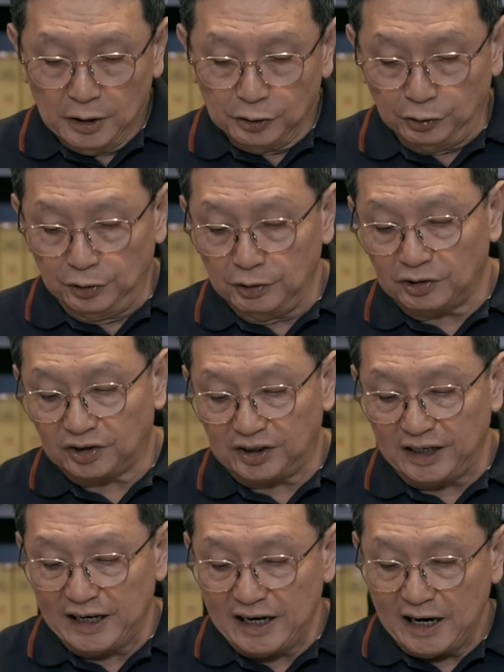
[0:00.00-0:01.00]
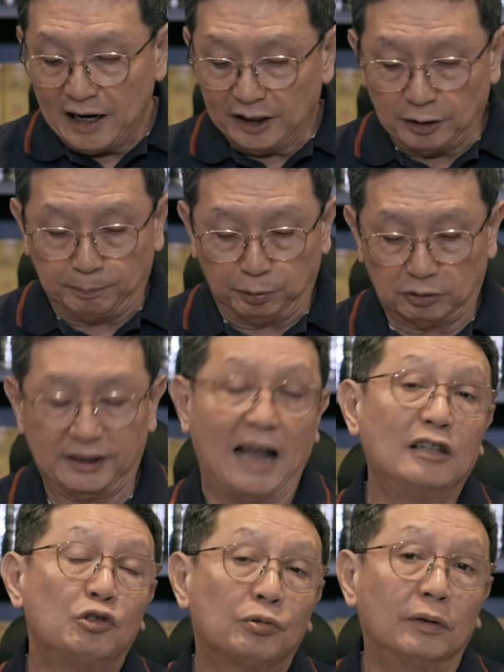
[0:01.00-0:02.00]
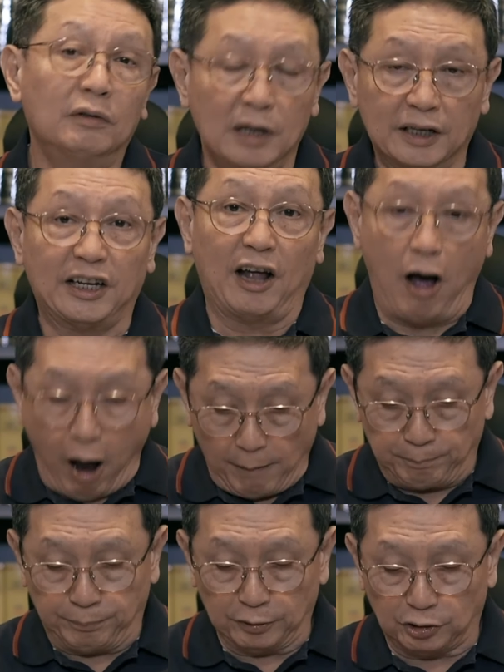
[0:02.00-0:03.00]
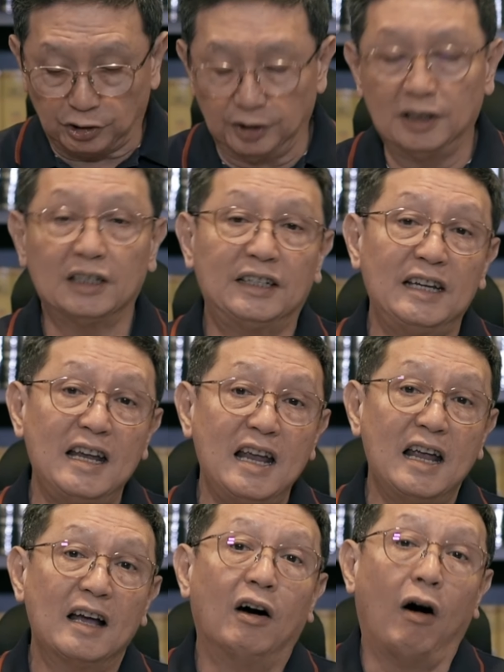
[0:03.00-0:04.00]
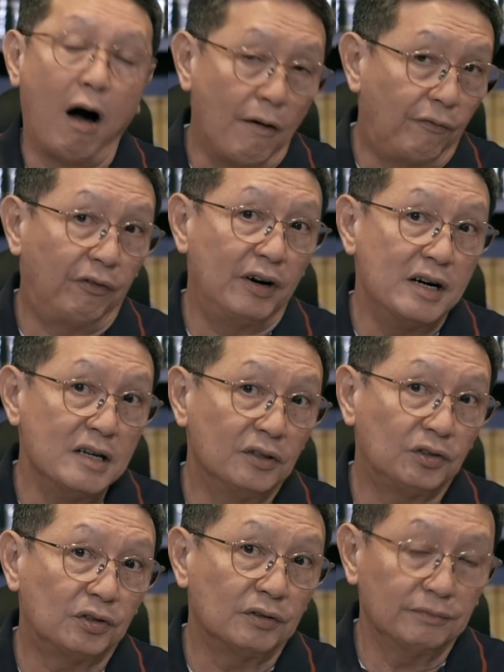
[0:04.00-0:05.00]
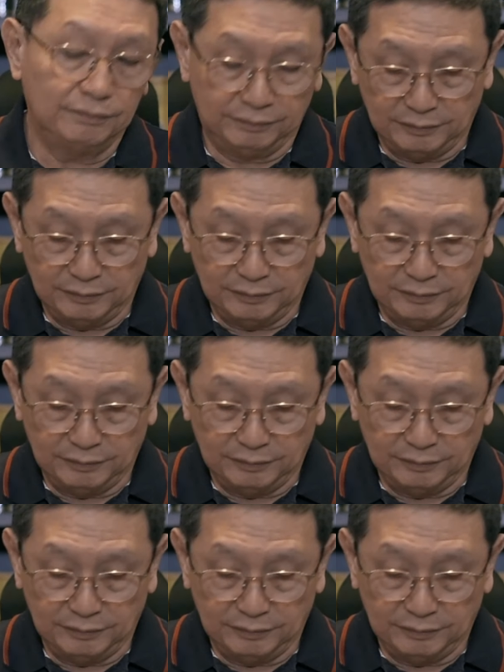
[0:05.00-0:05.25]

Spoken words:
Do you see the potential that opportunity offers?